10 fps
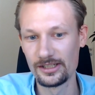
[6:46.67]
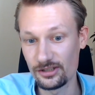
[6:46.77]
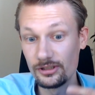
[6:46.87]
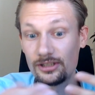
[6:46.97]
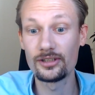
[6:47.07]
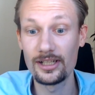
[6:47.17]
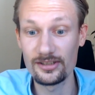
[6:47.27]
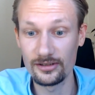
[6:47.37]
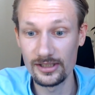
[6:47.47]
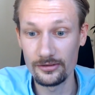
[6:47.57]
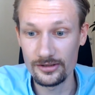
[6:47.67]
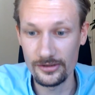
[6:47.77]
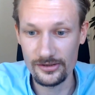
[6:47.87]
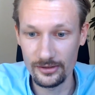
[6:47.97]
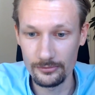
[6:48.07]
So you need to gauge the
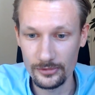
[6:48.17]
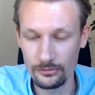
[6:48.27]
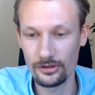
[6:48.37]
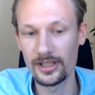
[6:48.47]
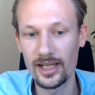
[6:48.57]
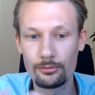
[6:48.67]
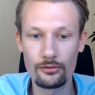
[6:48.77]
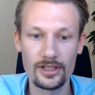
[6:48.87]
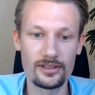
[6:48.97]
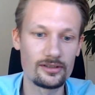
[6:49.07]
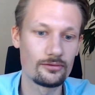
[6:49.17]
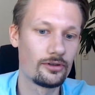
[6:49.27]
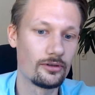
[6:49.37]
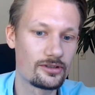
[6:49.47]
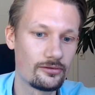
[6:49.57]
ecosystem, collaborating
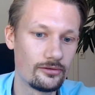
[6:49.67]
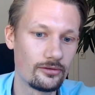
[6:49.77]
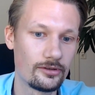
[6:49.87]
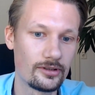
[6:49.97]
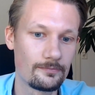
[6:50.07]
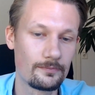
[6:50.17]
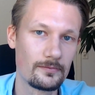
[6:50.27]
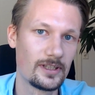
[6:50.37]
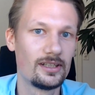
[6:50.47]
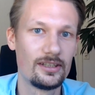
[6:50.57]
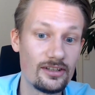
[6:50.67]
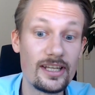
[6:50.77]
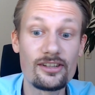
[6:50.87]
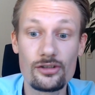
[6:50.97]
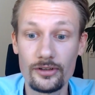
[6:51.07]
with those who know the the
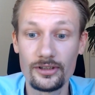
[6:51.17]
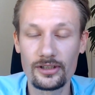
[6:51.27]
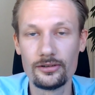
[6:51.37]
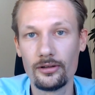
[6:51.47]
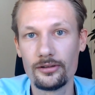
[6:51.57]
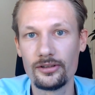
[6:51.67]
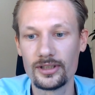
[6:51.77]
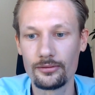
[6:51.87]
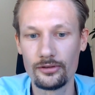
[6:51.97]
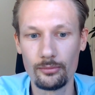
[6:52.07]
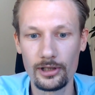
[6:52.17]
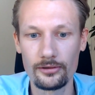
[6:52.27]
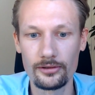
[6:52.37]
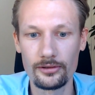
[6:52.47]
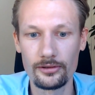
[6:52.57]
nature of the technology and how to
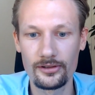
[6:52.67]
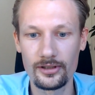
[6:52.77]
deploy it.